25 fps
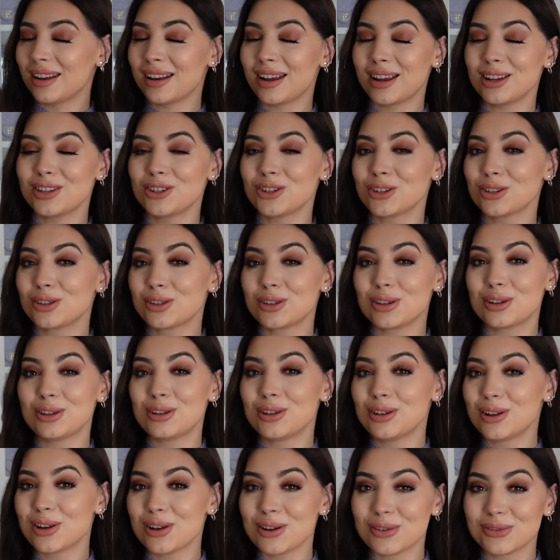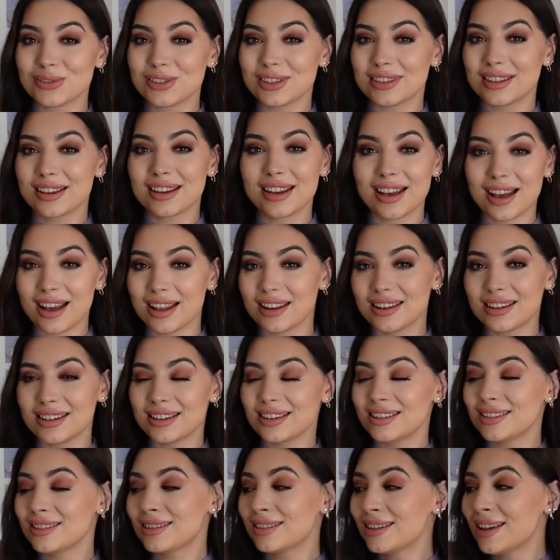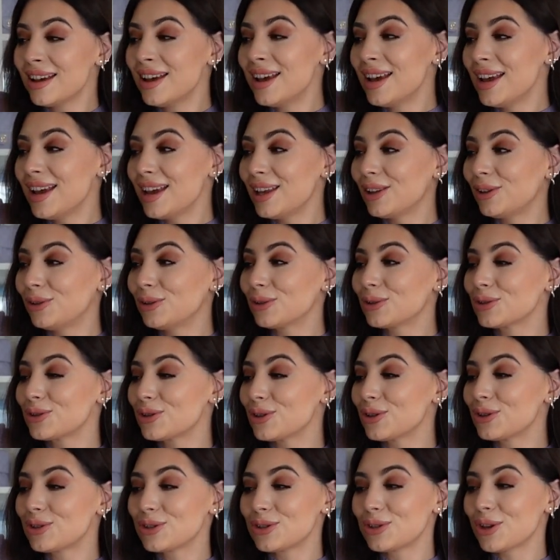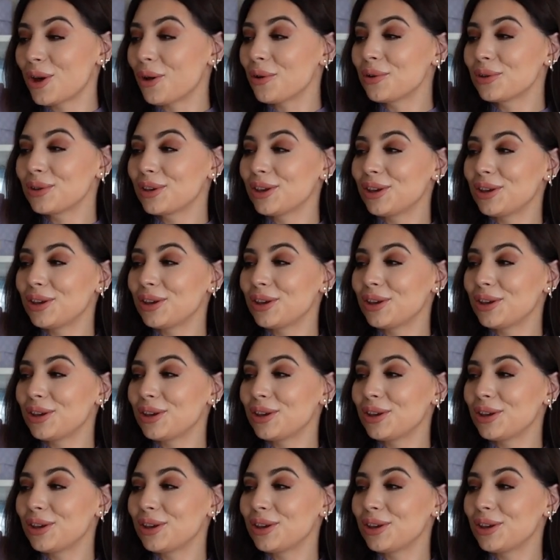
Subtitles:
and I just loved the colors. It looks so